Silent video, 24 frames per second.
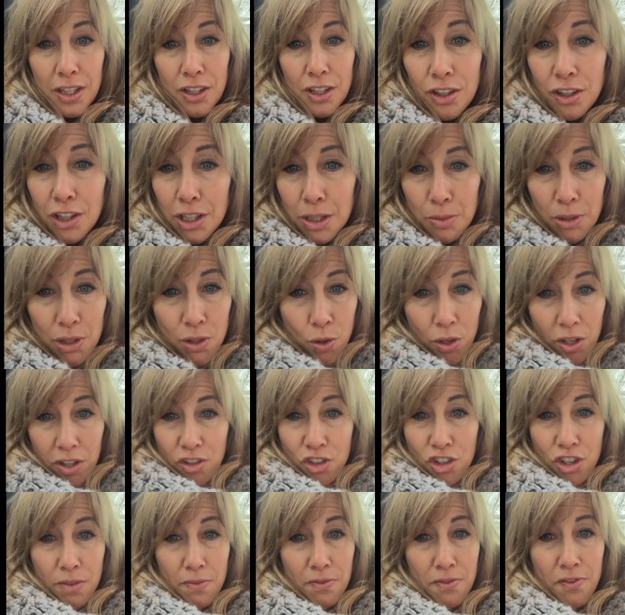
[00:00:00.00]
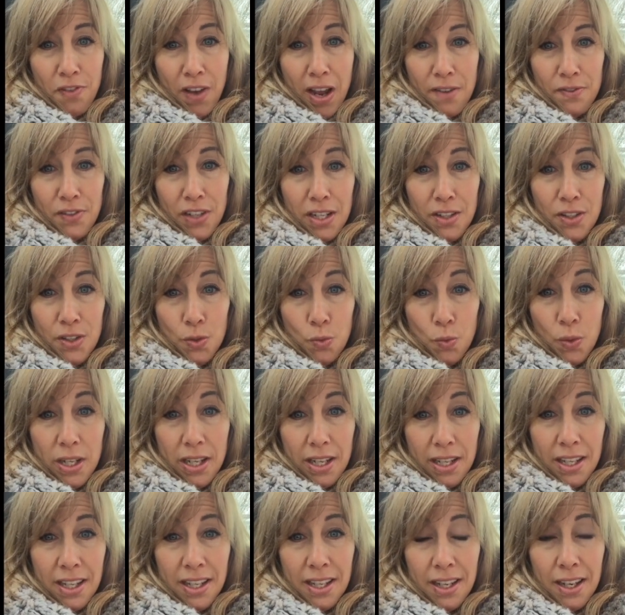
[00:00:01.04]
you're going to be going to the gym five days a
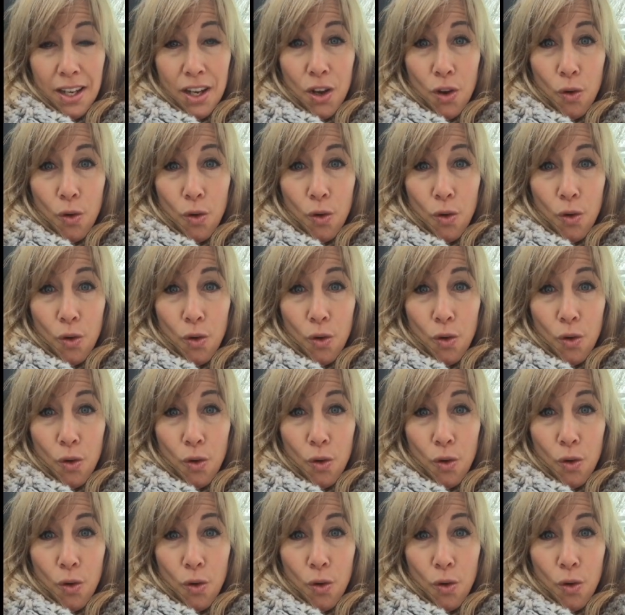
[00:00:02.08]
week